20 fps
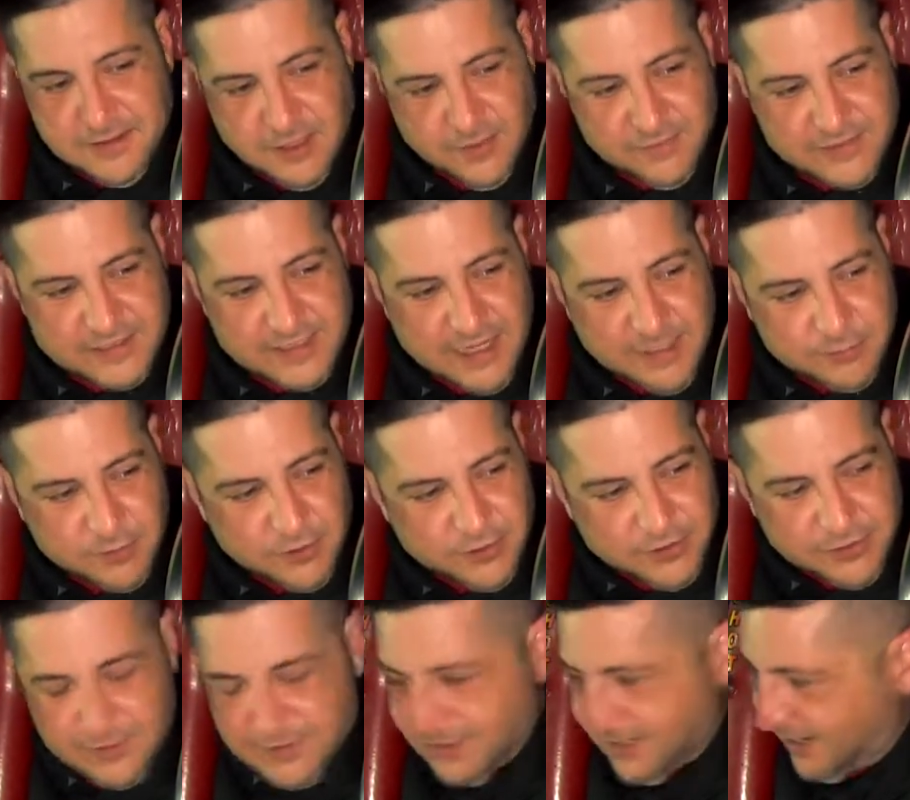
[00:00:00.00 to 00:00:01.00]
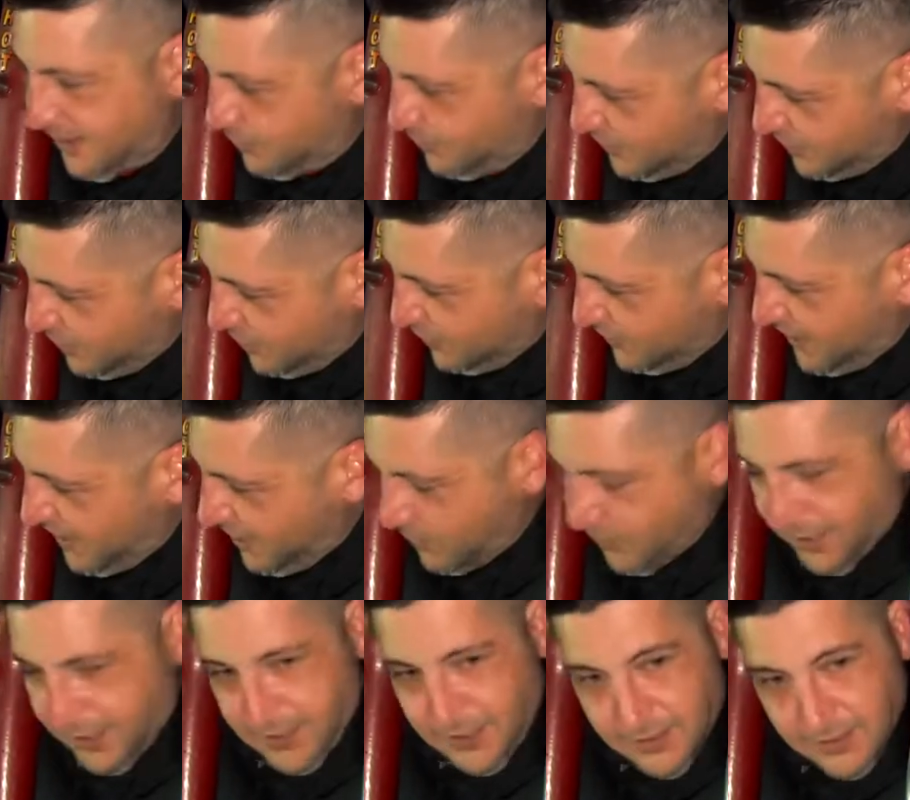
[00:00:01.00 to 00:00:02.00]
No, if it snapped on your side, yeah, you'd go that
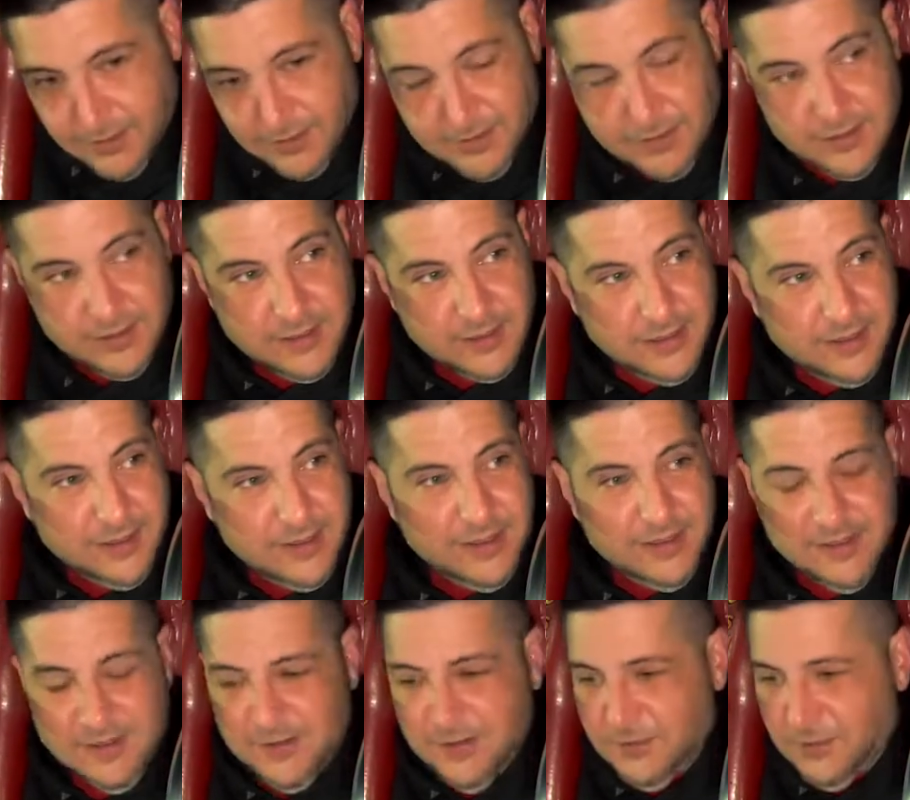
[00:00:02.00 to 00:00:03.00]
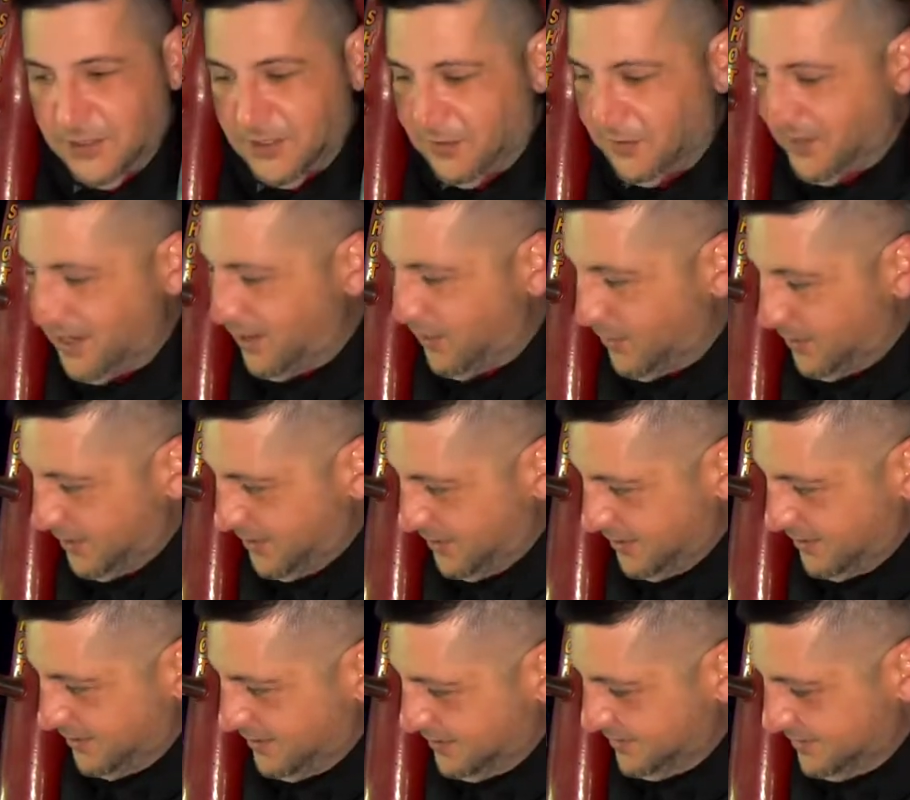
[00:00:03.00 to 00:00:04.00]
way. we both die. We go that way.
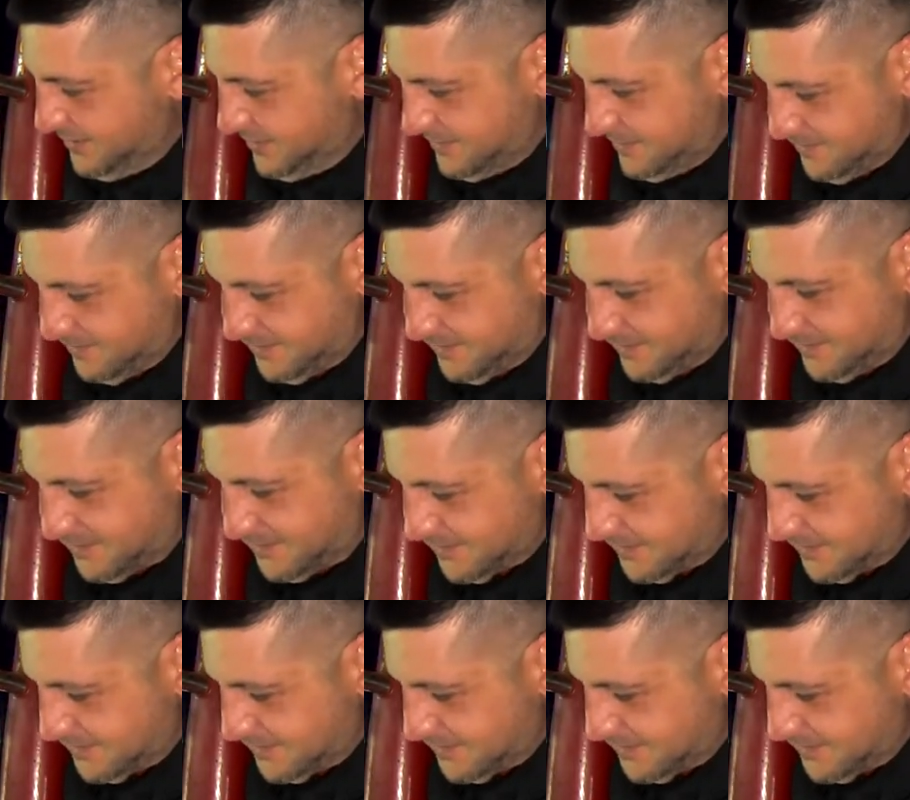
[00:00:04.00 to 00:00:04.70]
Ah.